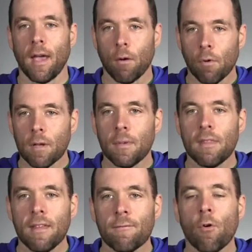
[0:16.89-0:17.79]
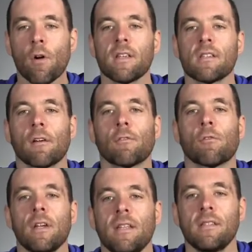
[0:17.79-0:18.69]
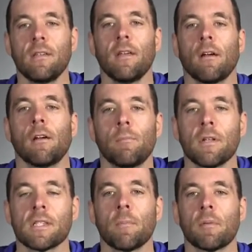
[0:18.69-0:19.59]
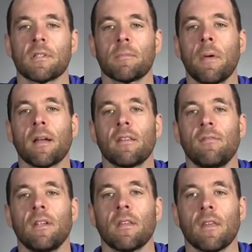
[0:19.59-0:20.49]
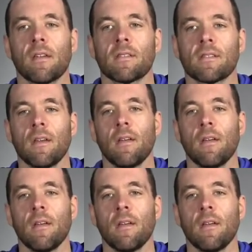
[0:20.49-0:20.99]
I want to be the voice of reason here and put some perspective into this.